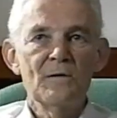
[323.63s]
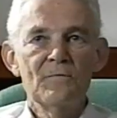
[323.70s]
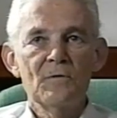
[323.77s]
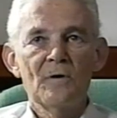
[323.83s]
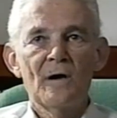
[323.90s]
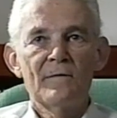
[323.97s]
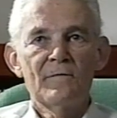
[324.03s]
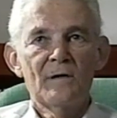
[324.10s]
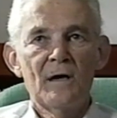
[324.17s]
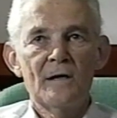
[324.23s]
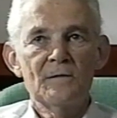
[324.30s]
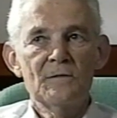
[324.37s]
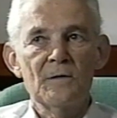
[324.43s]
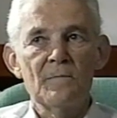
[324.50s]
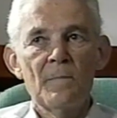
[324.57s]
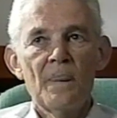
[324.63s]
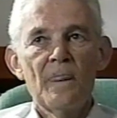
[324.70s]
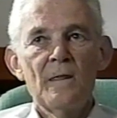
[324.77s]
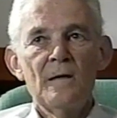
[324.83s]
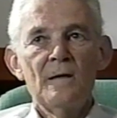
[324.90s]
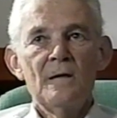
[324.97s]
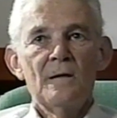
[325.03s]
if you have cancer,
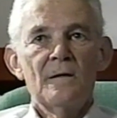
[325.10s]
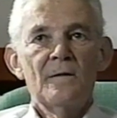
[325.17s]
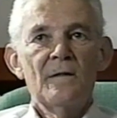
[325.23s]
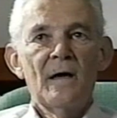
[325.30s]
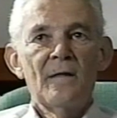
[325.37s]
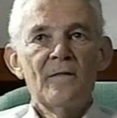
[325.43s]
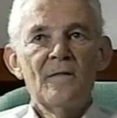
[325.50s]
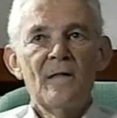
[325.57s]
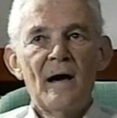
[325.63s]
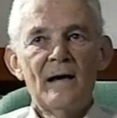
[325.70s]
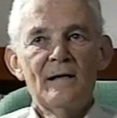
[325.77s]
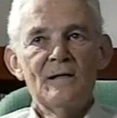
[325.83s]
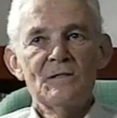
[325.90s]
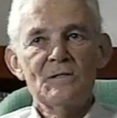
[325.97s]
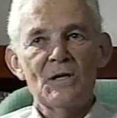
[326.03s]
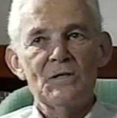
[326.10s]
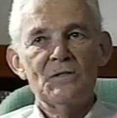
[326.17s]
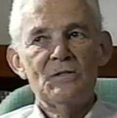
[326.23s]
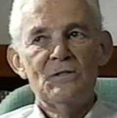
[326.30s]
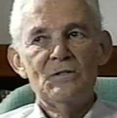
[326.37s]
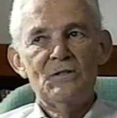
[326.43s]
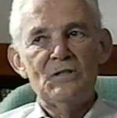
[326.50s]
then that is a
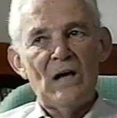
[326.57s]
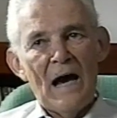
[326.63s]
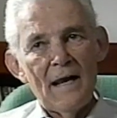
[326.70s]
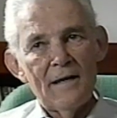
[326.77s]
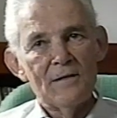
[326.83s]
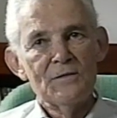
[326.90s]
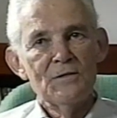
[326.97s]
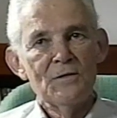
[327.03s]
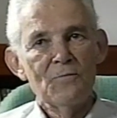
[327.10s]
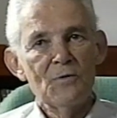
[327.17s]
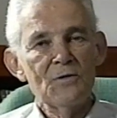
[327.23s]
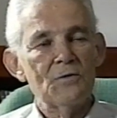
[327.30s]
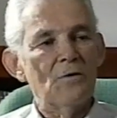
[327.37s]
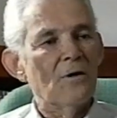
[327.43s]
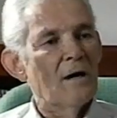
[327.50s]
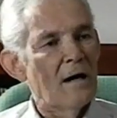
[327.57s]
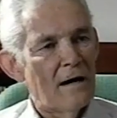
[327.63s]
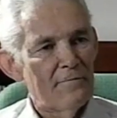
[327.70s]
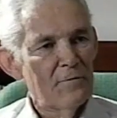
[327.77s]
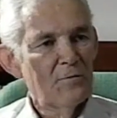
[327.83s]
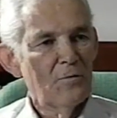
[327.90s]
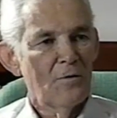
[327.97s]
challenge in which you
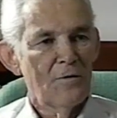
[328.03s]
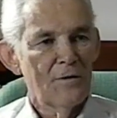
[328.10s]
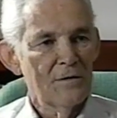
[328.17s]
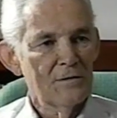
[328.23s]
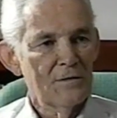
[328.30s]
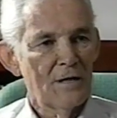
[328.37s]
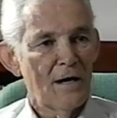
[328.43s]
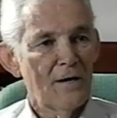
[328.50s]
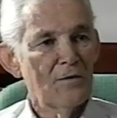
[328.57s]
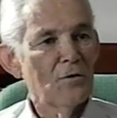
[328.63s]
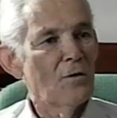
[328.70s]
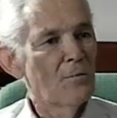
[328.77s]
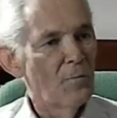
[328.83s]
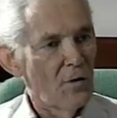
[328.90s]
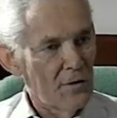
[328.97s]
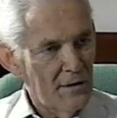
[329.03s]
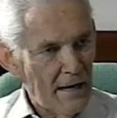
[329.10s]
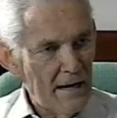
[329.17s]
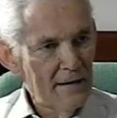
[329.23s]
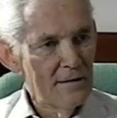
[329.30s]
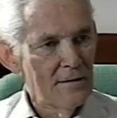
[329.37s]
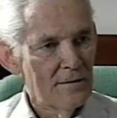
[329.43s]
have to understand your
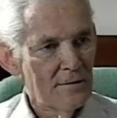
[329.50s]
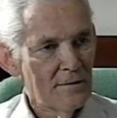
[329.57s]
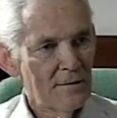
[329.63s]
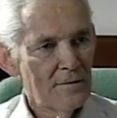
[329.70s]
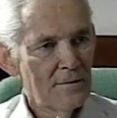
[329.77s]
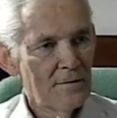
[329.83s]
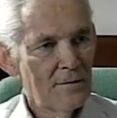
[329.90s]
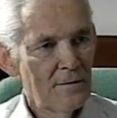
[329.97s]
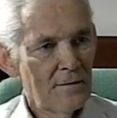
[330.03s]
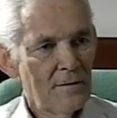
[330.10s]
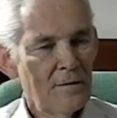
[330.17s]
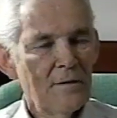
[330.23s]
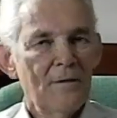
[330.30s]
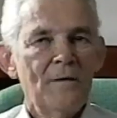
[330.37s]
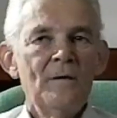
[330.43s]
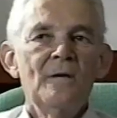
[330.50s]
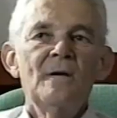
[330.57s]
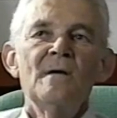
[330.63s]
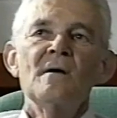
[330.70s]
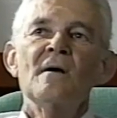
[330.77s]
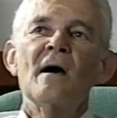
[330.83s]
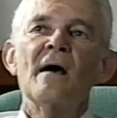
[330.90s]
mortality.
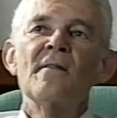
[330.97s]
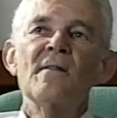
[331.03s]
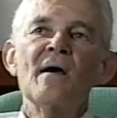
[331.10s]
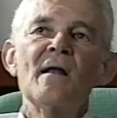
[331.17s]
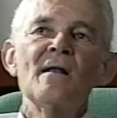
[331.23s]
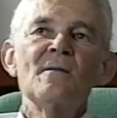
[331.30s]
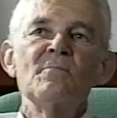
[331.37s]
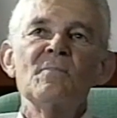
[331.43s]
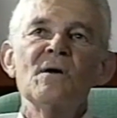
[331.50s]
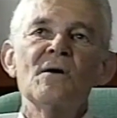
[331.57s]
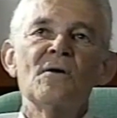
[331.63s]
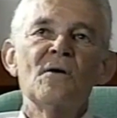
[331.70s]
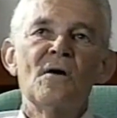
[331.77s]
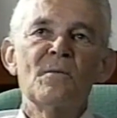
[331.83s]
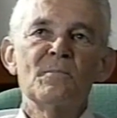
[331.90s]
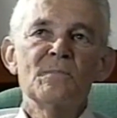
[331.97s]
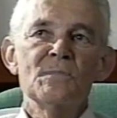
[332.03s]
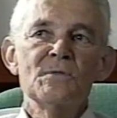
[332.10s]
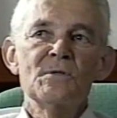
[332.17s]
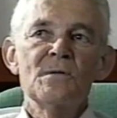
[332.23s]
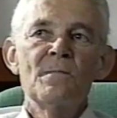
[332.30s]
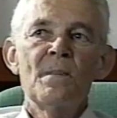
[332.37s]
And then it
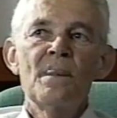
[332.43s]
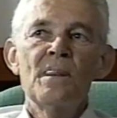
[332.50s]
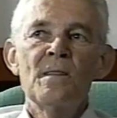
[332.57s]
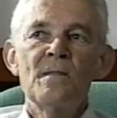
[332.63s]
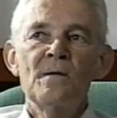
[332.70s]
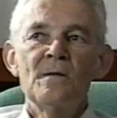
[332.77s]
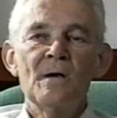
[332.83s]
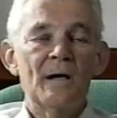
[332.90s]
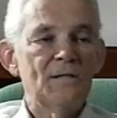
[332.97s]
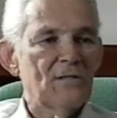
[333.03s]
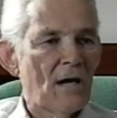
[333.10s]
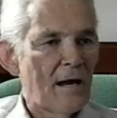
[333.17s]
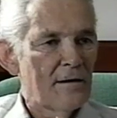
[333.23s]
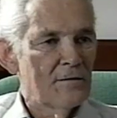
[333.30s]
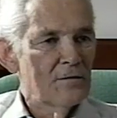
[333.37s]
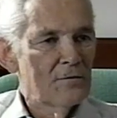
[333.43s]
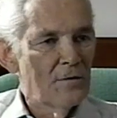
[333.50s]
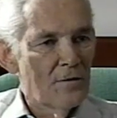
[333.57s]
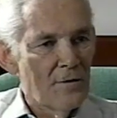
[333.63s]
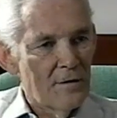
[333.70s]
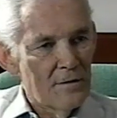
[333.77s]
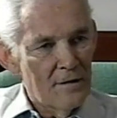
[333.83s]
becomes a challenge to
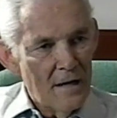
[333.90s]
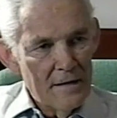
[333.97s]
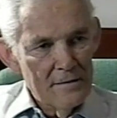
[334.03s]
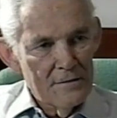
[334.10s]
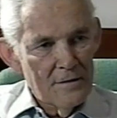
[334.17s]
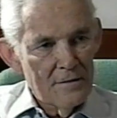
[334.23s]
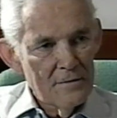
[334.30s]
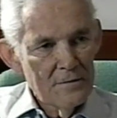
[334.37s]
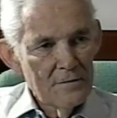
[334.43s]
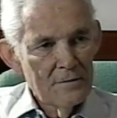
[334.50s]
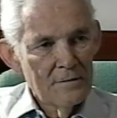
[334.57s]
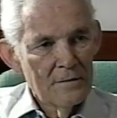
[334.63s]
your intelligence,